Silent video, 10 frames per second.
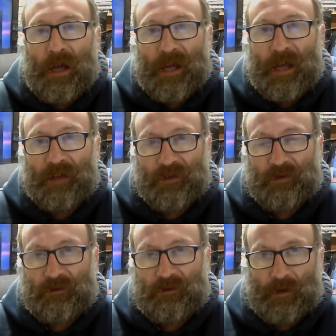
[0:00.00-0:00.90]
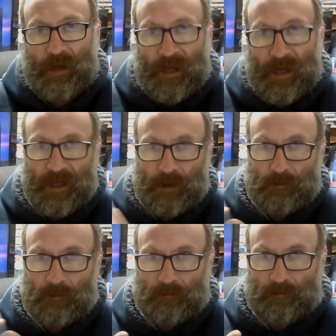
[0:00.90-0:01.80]
as a
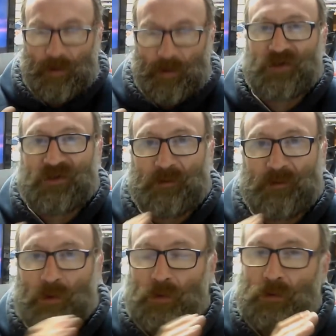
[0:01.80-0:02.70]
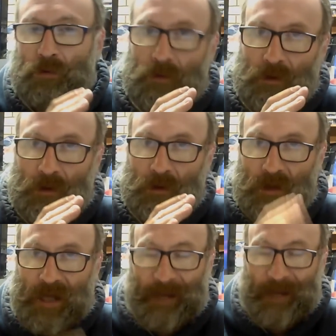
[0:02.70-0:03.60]
possible
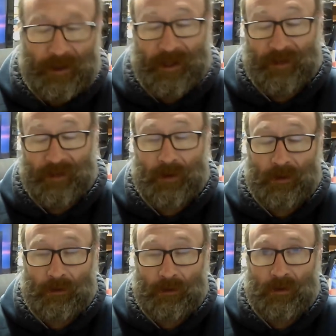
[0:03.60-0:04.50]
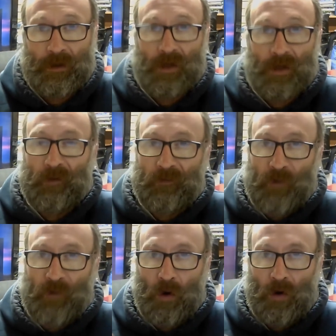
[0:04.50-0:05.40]
applicant
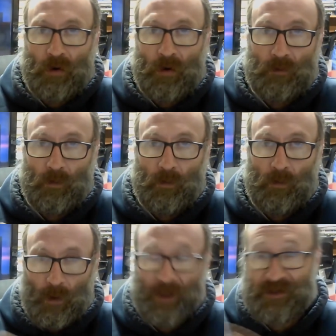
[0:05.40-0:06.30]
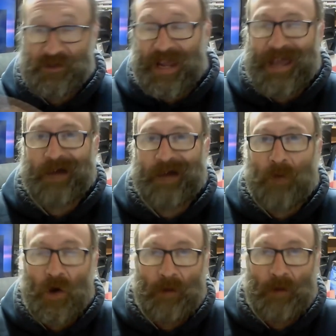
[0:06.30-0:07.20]
for what is now
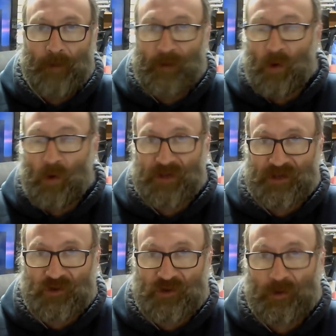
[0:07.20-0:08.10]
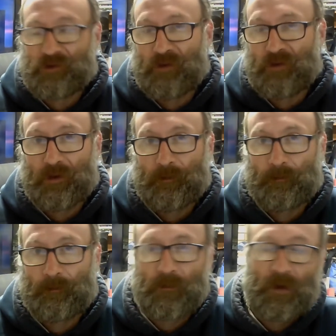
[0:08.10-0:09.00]
my BYT storage grid.
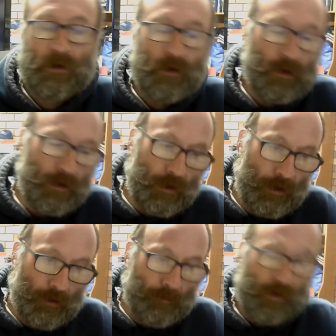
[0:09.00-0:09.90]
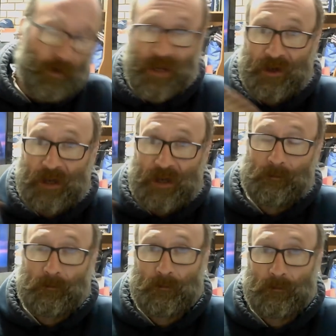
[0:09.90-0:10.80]
But I ended
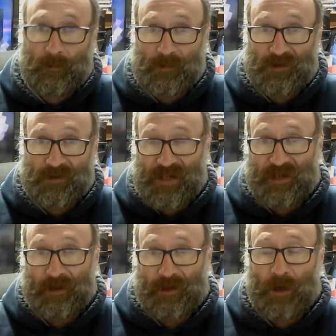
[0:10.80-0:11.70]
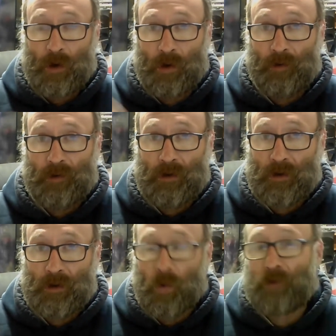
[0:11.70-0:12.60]
up settling on
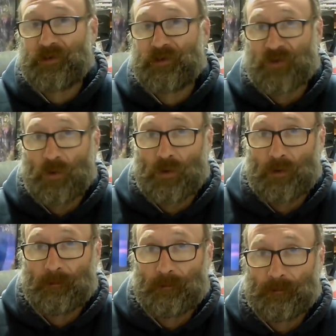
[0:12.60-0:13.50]
QantaStore.